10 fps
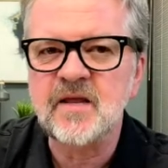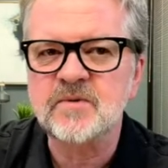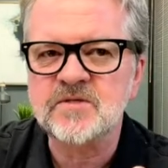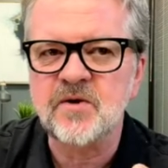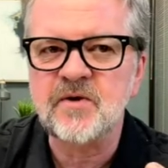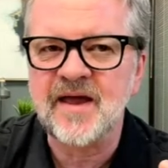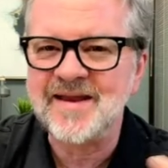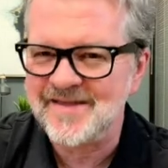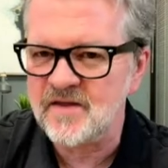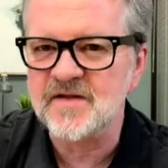is located
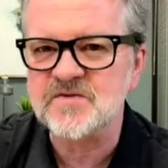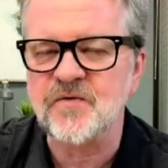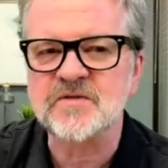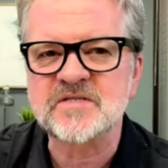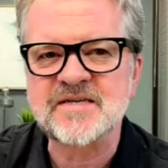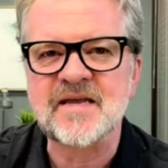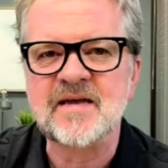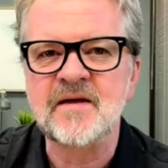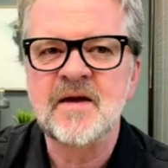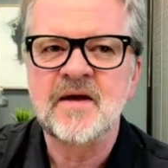in Huntsville
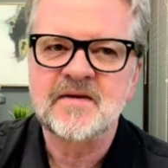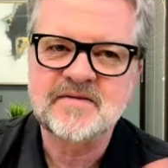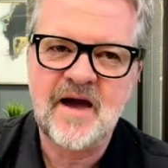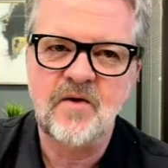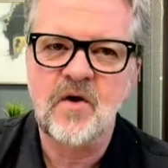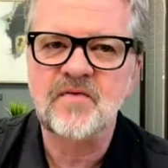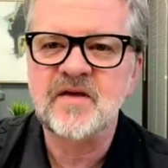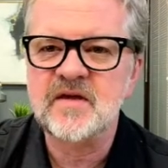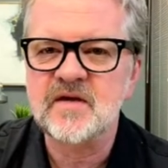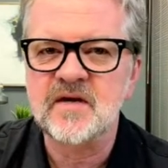City, down on
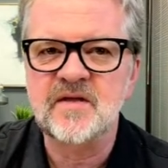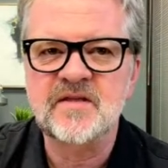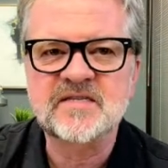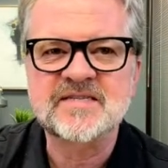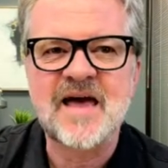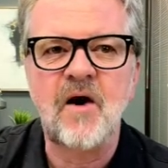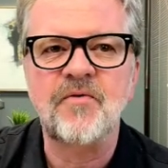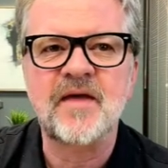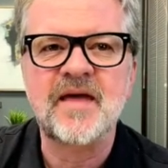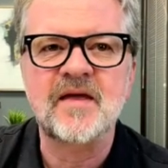the south
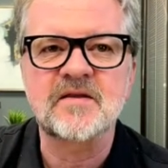end